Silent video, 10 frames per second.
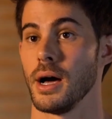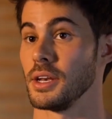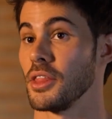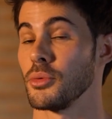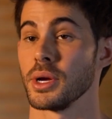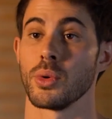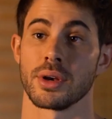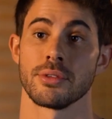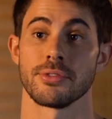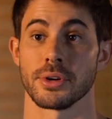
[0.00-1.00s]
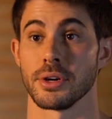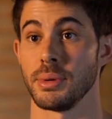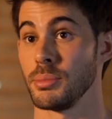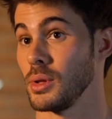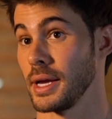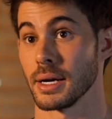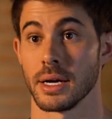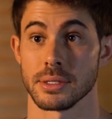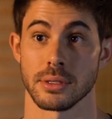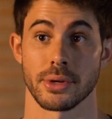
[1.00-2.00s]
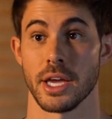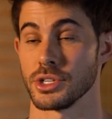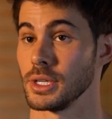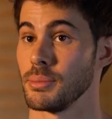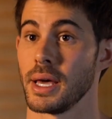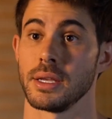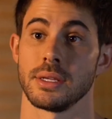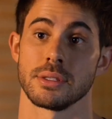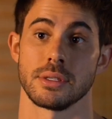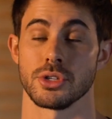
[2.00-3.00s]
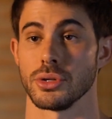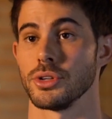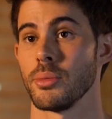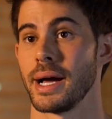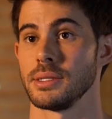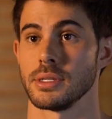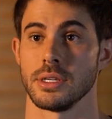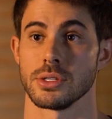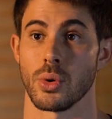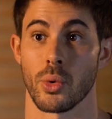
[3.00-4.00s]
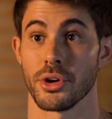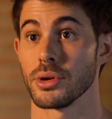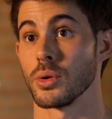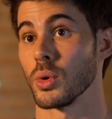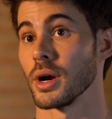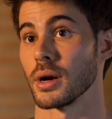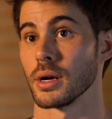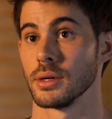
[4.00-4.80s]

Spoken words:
Another big one for people like us, location independence, digital nomads, is where are you gonna work,